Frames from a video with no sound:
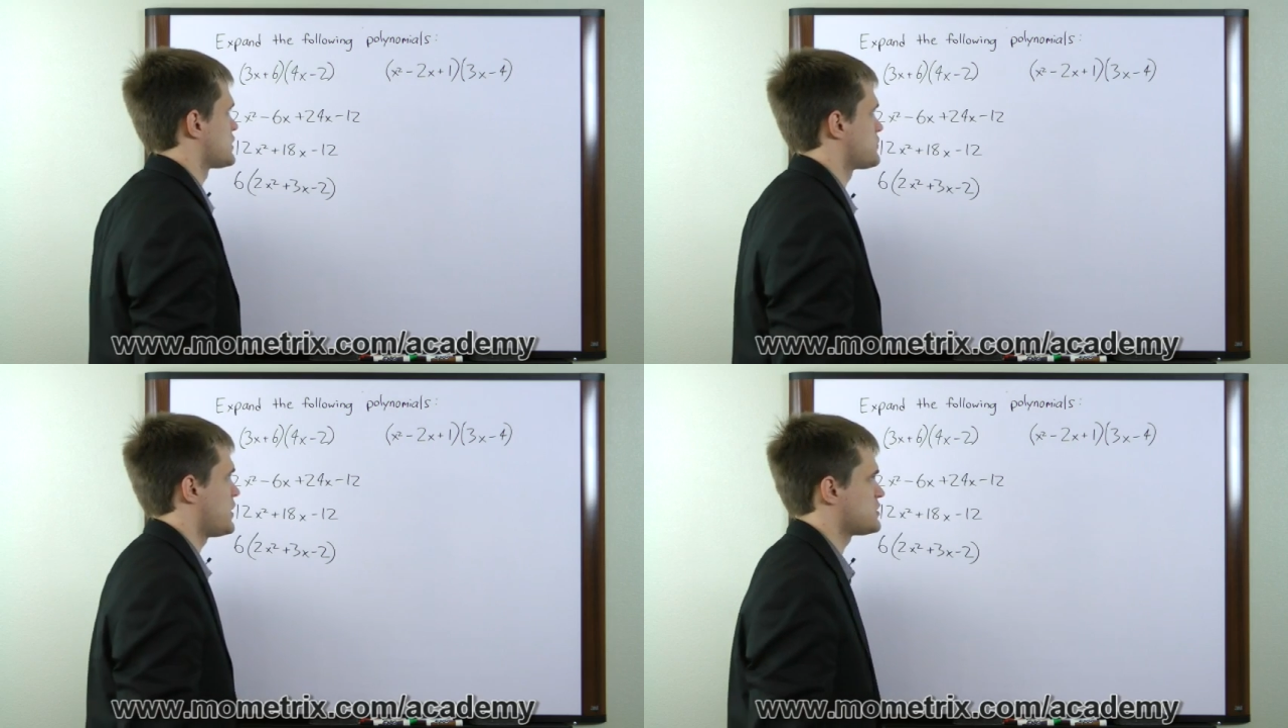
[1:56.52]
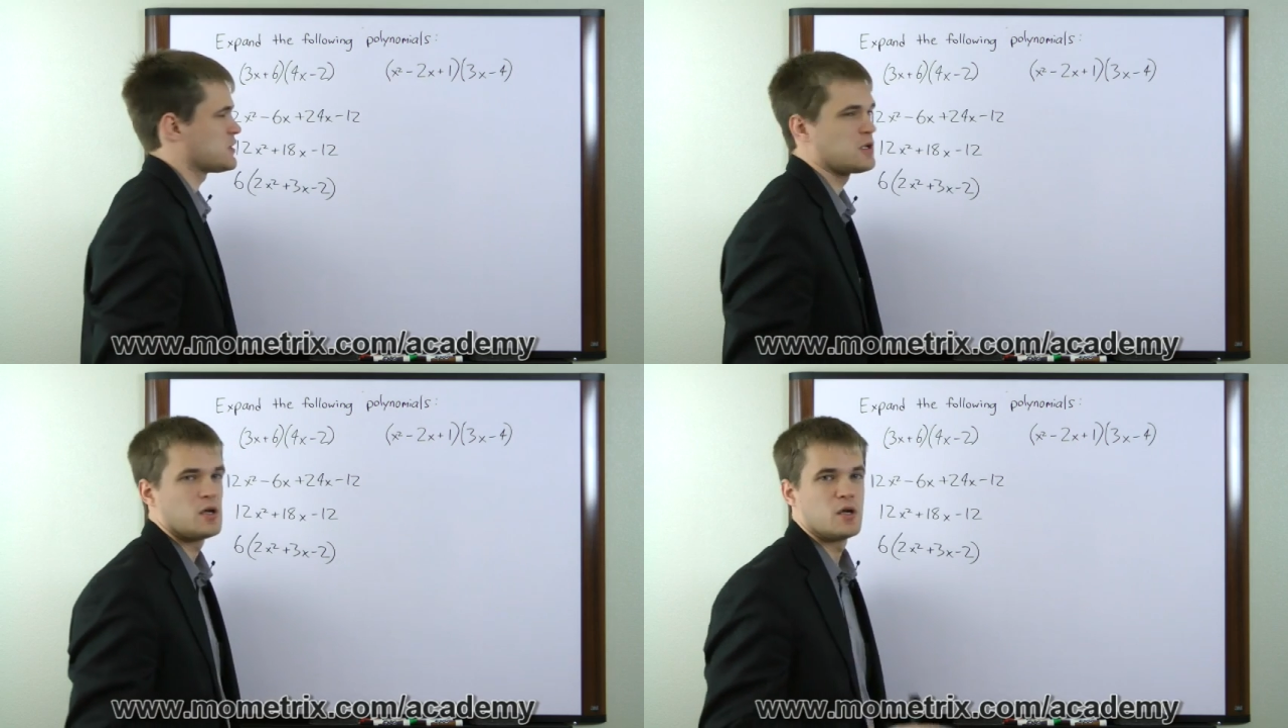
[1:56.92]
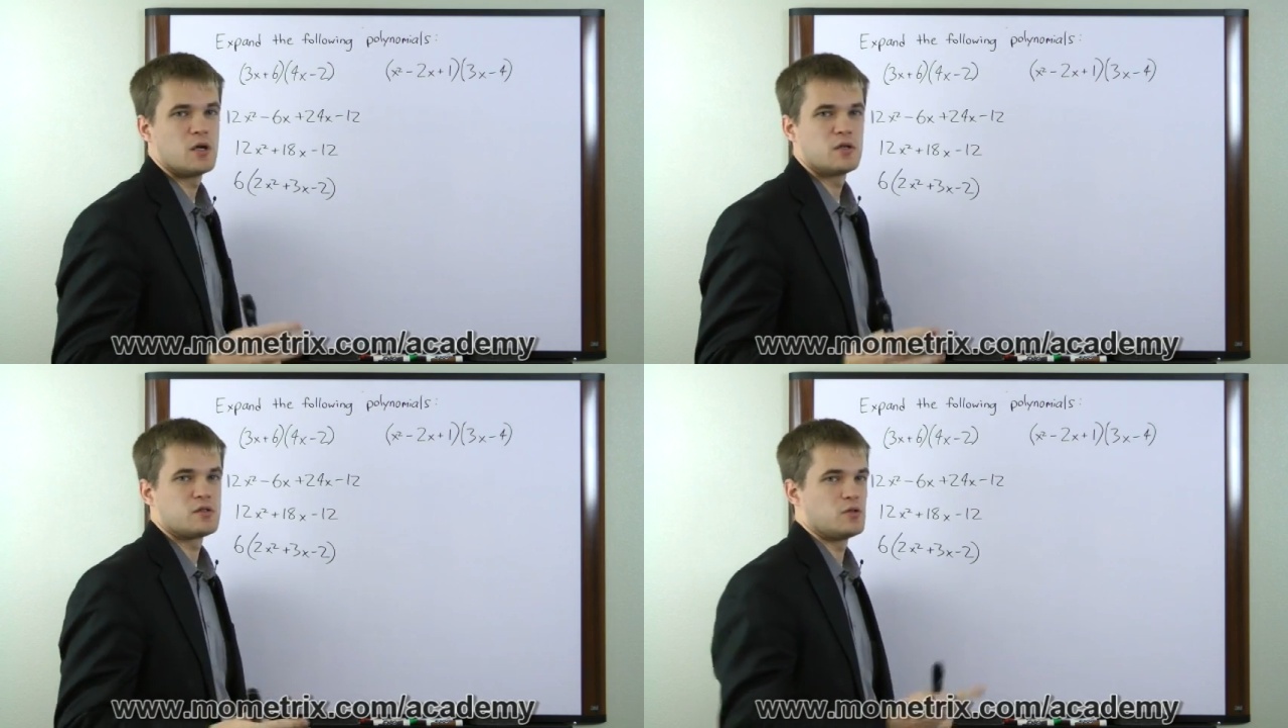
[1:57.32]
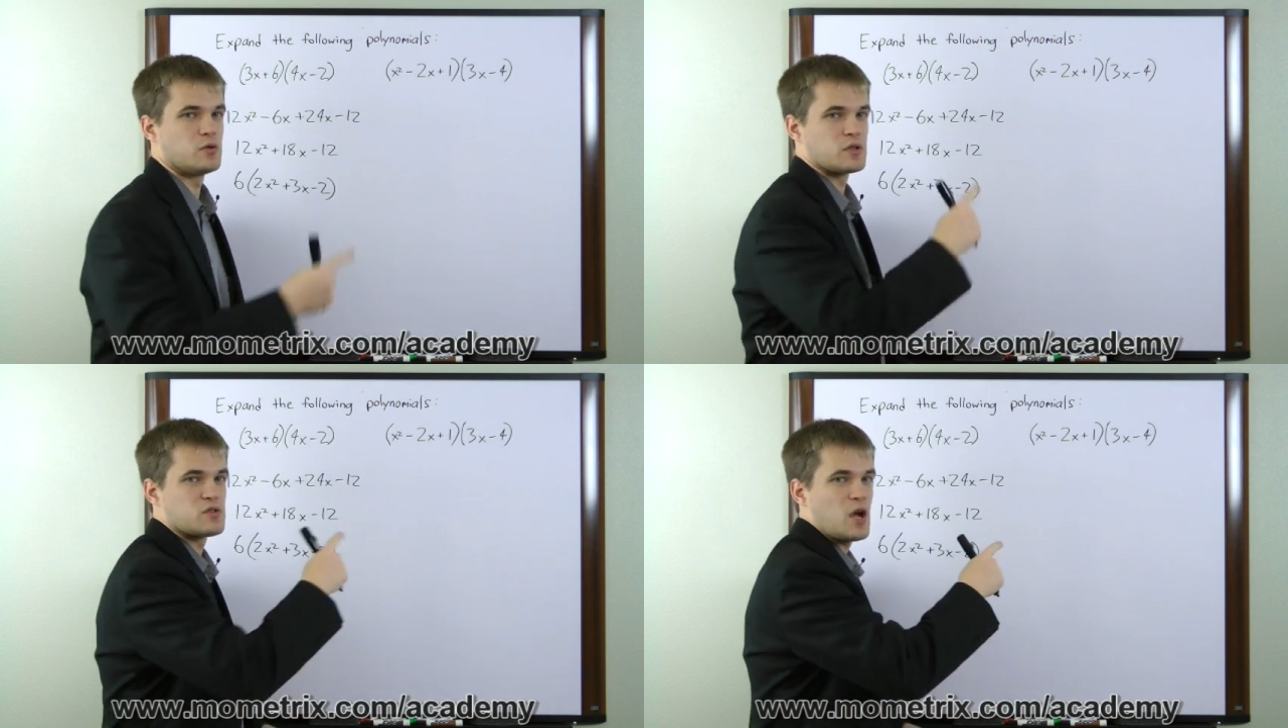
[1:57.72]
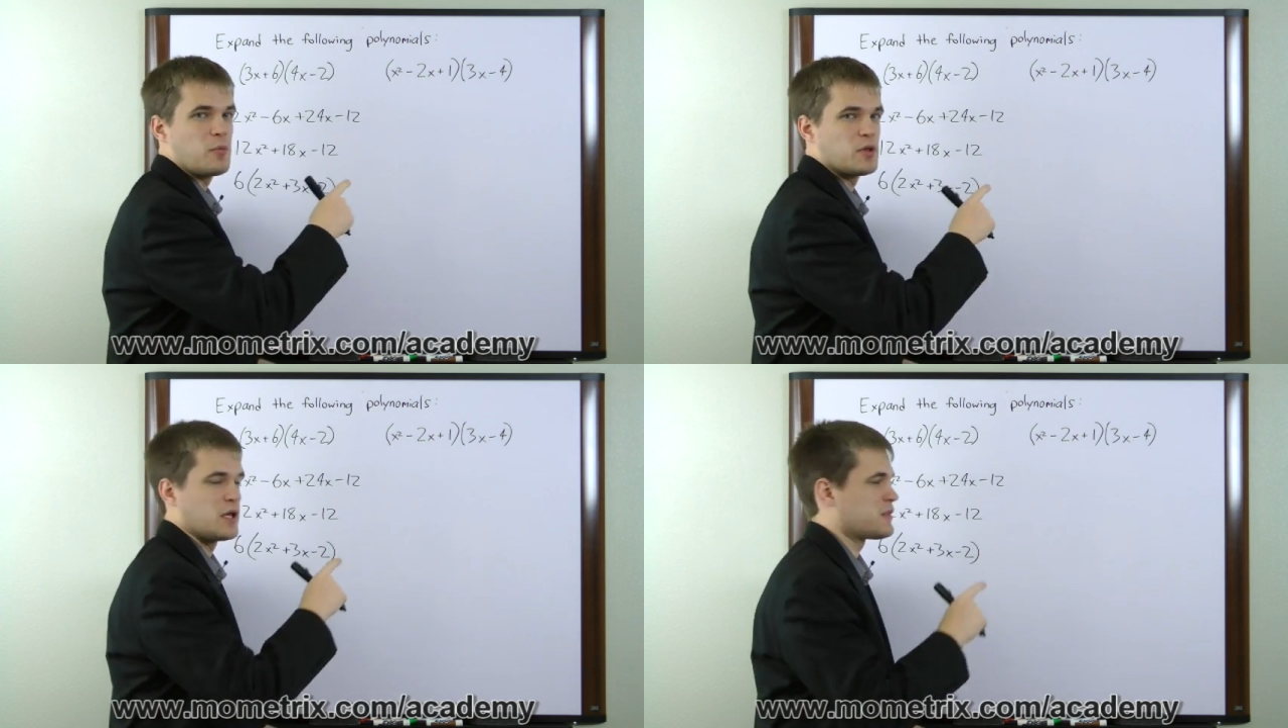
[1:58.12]
expression. So to
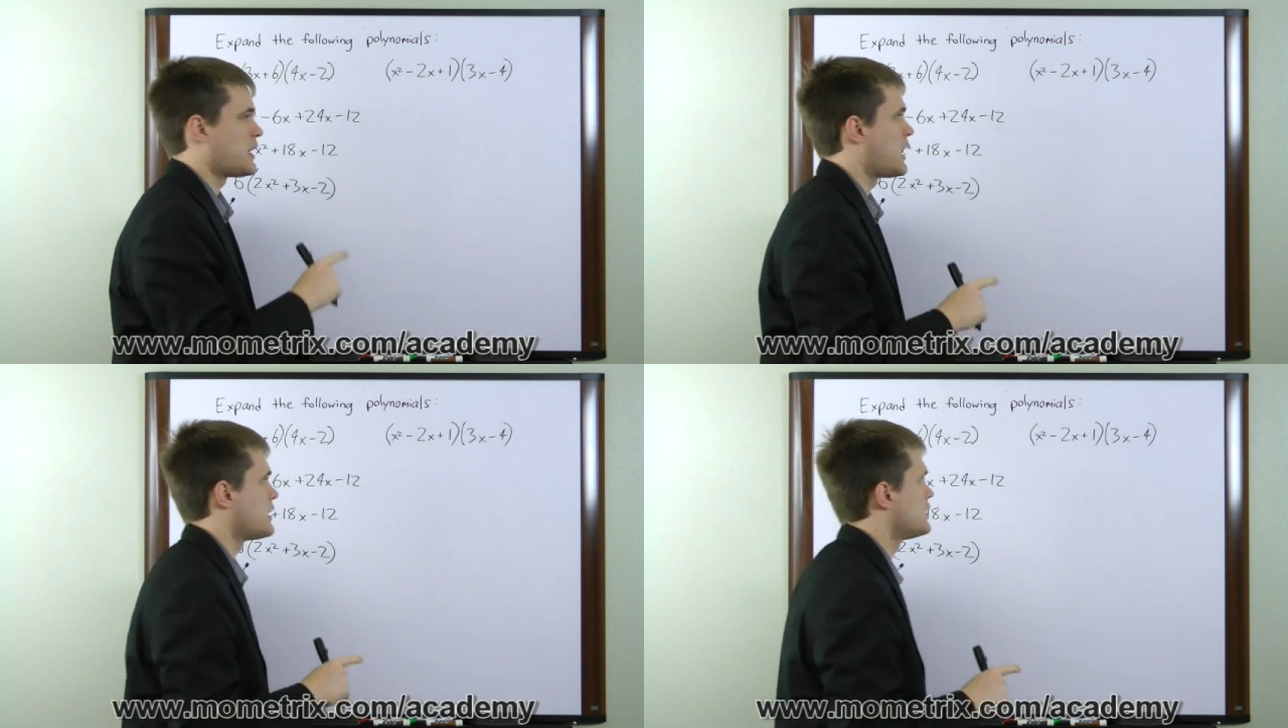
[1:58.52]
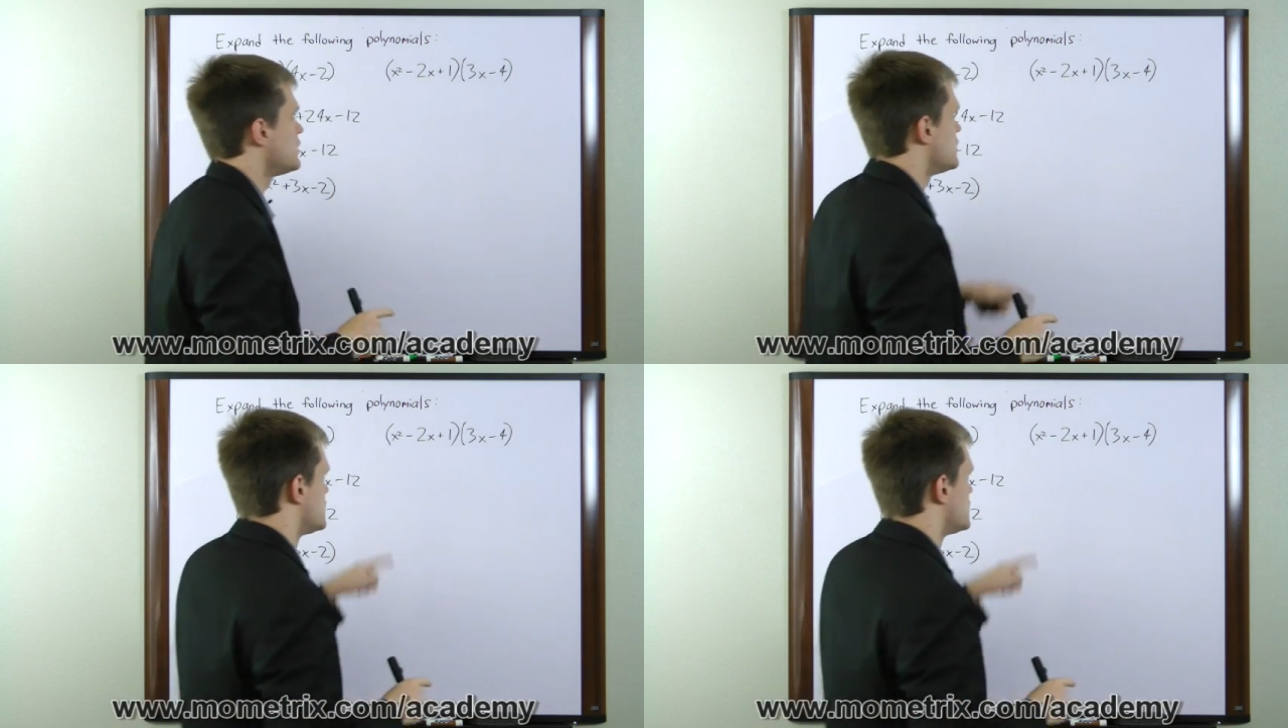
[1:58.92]
extrapolate that